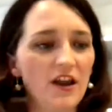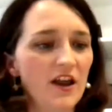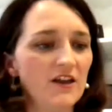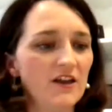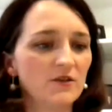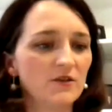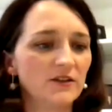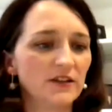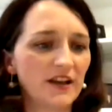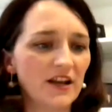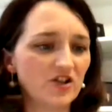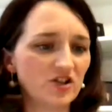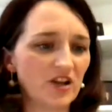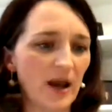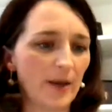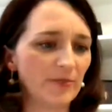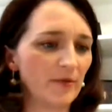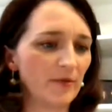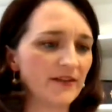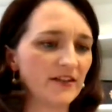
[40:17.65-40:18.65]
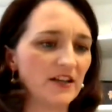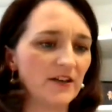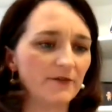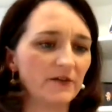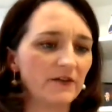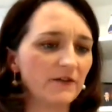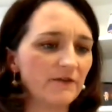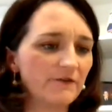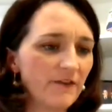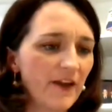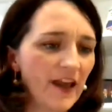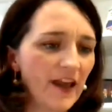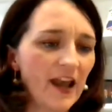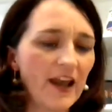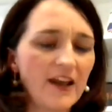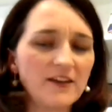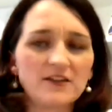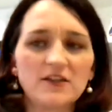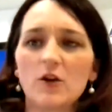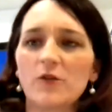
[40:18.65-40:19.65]
So it's got a chapter by different
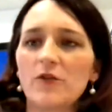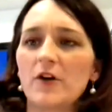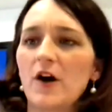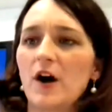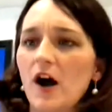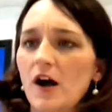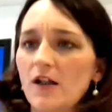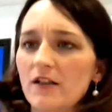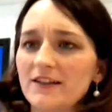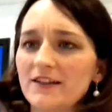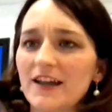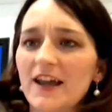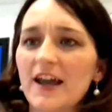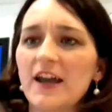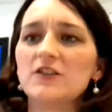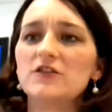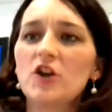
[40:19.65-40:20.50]
faiths, know the holidays,